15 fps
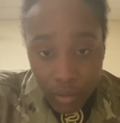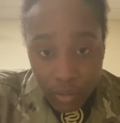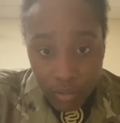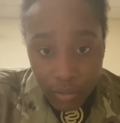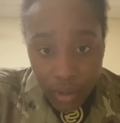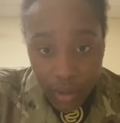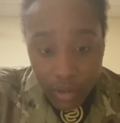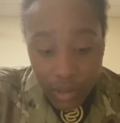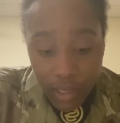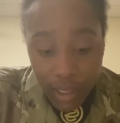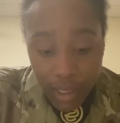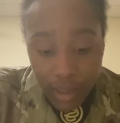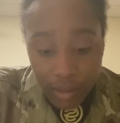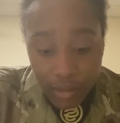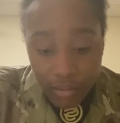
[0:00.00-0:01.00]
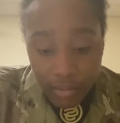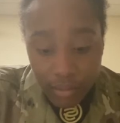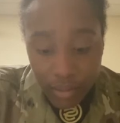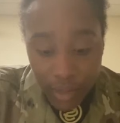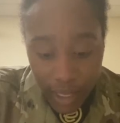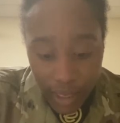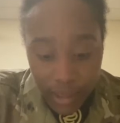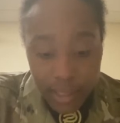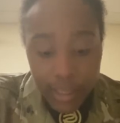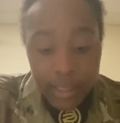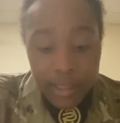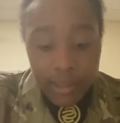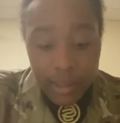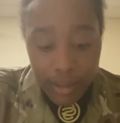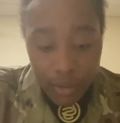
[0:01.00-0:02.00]
Understand
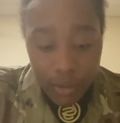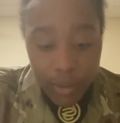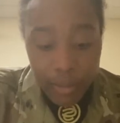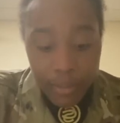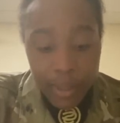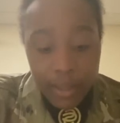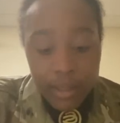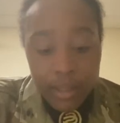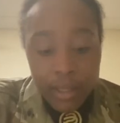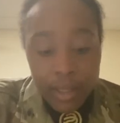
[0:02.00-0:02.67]
technique, equipment,